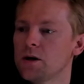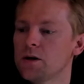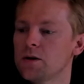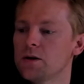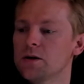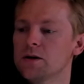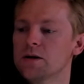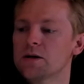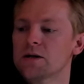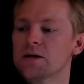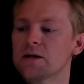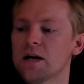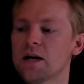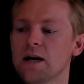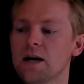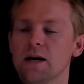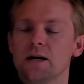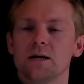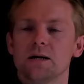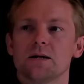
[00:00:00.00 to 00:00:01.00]
the
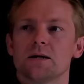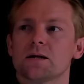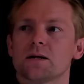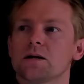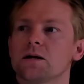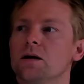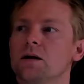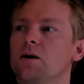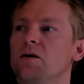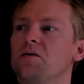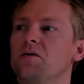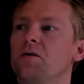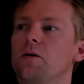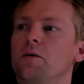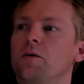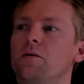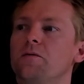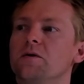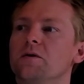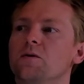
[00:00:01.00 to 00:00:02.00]
size of the
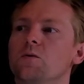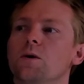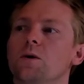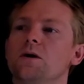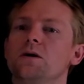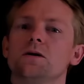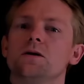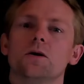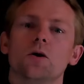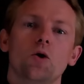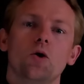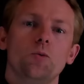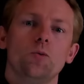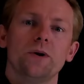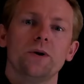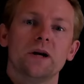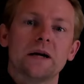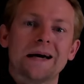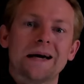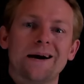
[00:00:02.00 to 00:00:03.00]
orifice, what is the
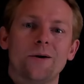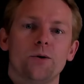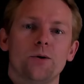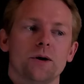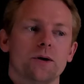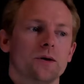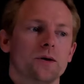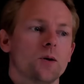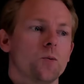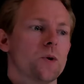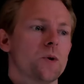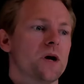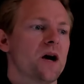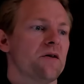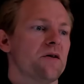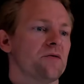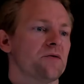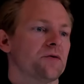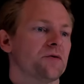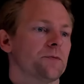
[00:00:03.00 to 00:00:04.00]
opening area that we
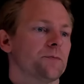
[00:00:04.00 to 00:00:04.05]
have.